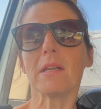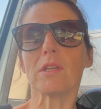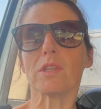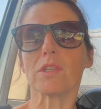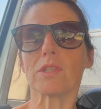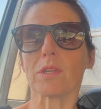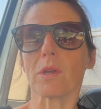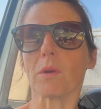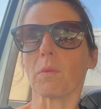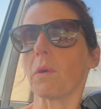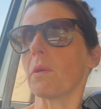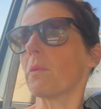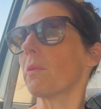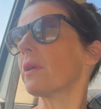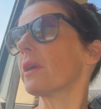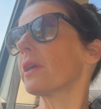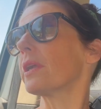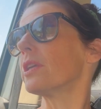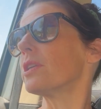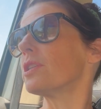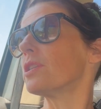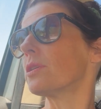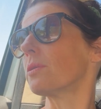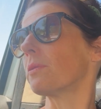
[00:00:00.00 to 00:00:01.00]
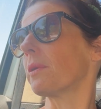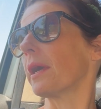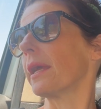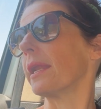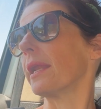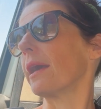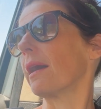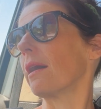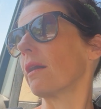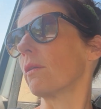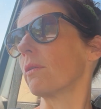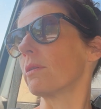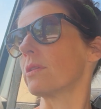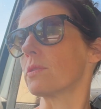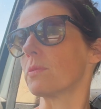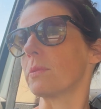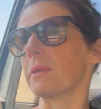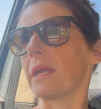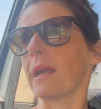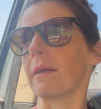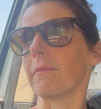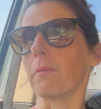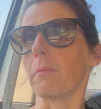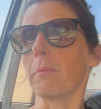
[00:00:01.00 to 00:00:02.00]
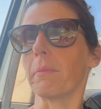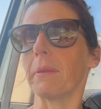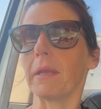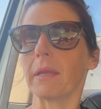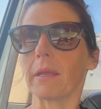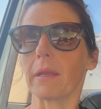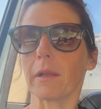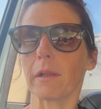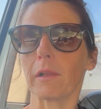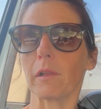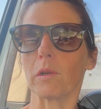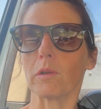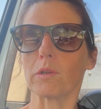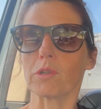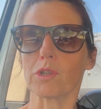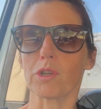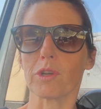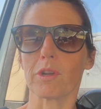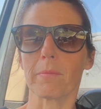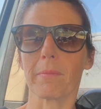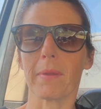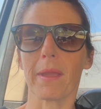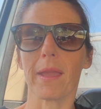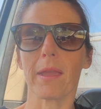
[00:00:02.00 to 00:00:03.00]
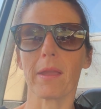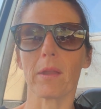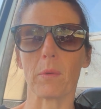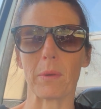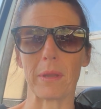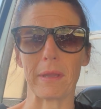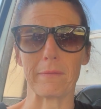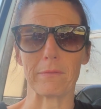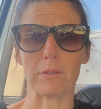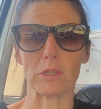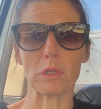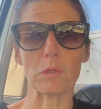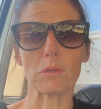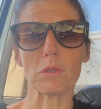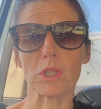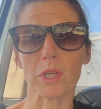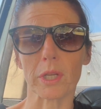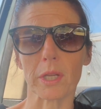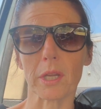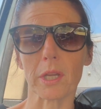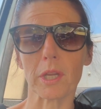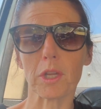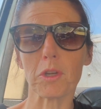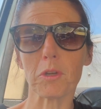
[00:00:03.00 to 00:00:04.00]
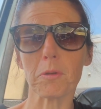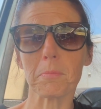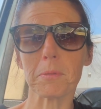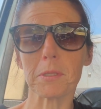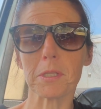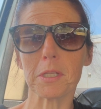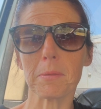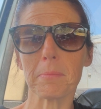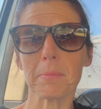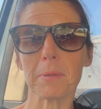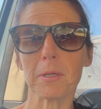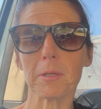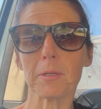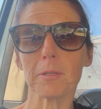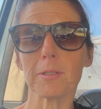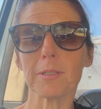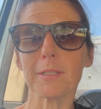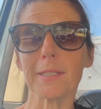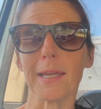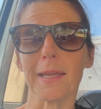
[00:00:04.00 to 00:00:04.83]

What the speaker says: So what we're gonna do right now is we have a pig enclosure to make, we have 2 chicken coops to build,